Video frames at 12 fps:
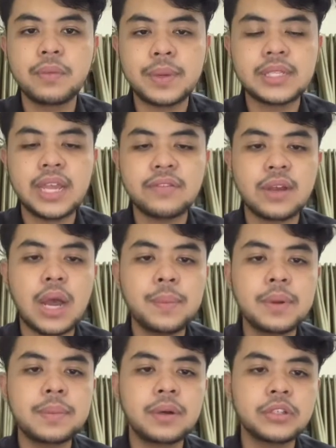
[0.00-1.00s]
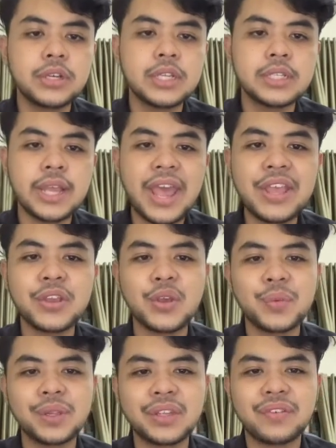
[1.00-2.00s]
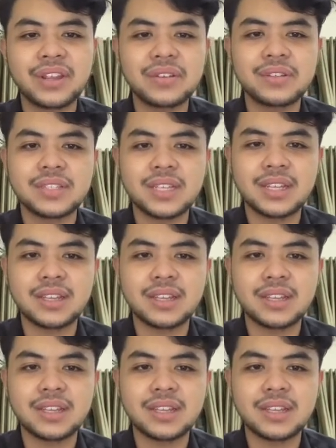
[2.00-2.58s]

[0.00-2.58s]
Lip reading: have an upper boundaries and cumulative frequency.